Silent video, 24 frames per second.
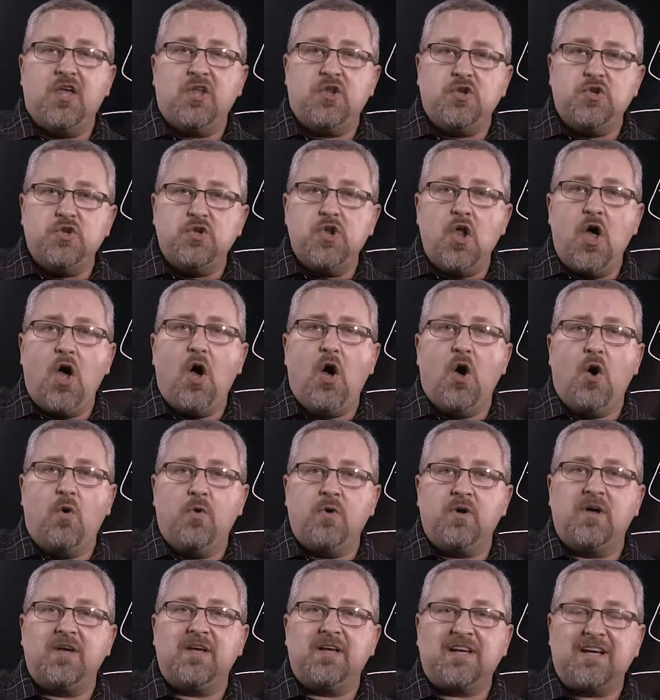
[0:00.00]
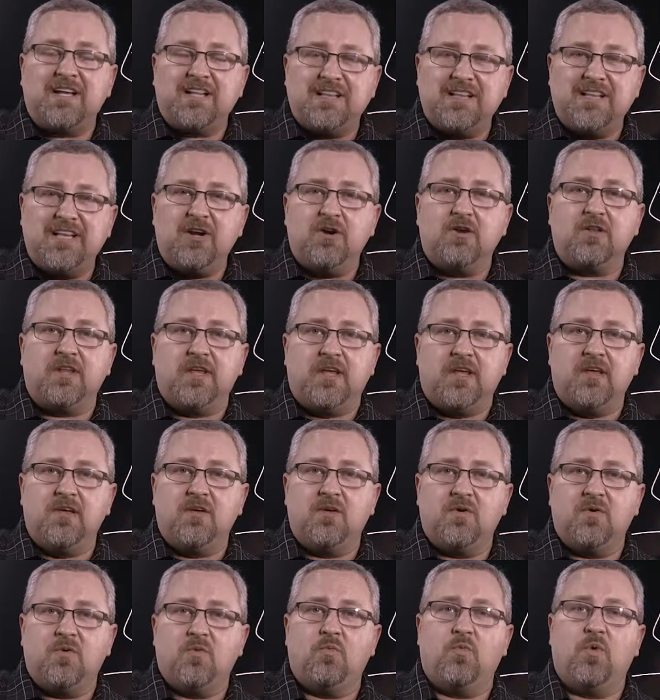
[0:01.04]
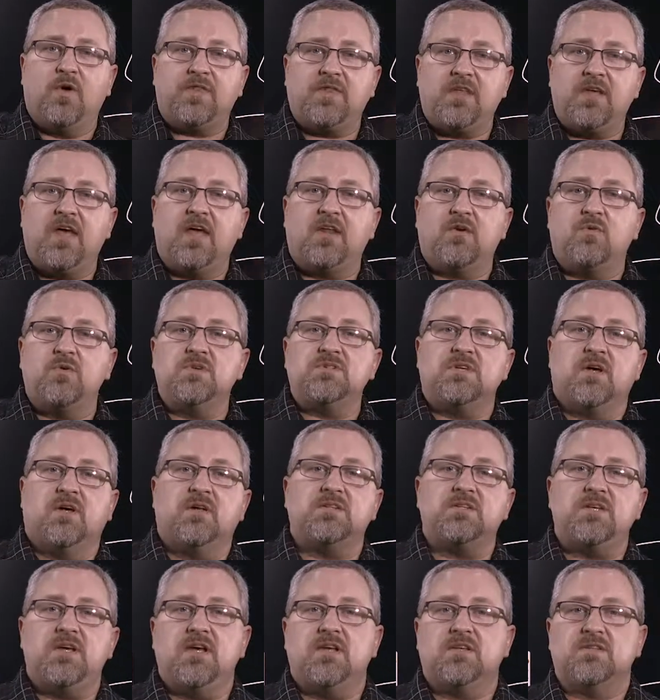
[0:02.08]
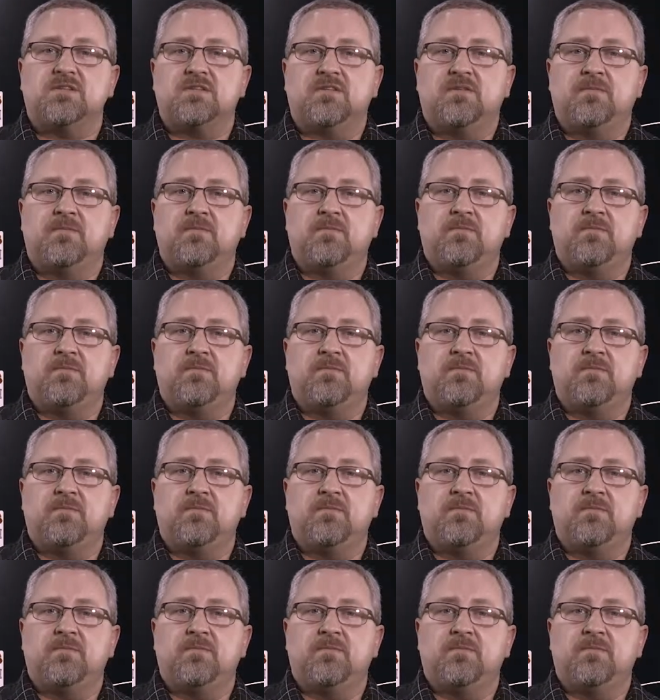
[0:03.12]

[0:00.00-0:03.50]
know clearly what the end result is.